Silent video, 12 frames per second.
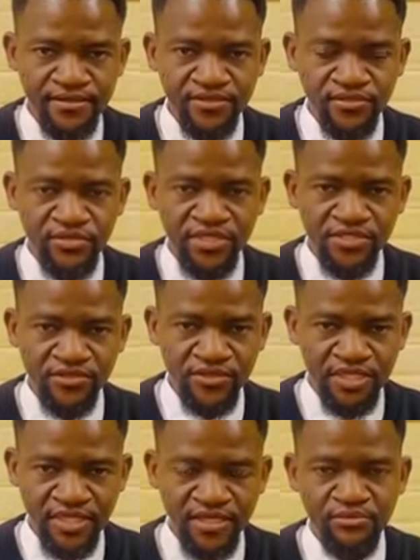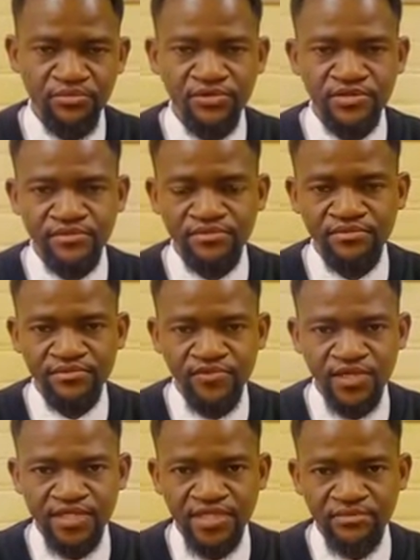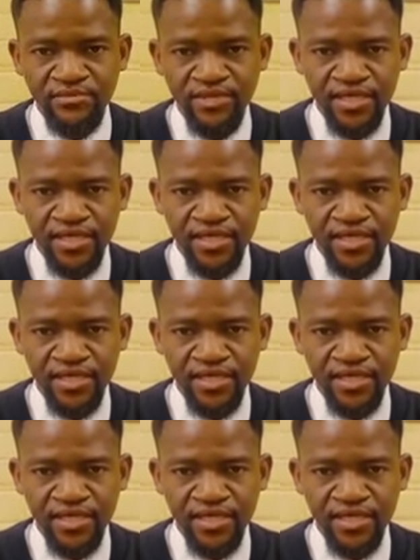to be stored in the port. For example,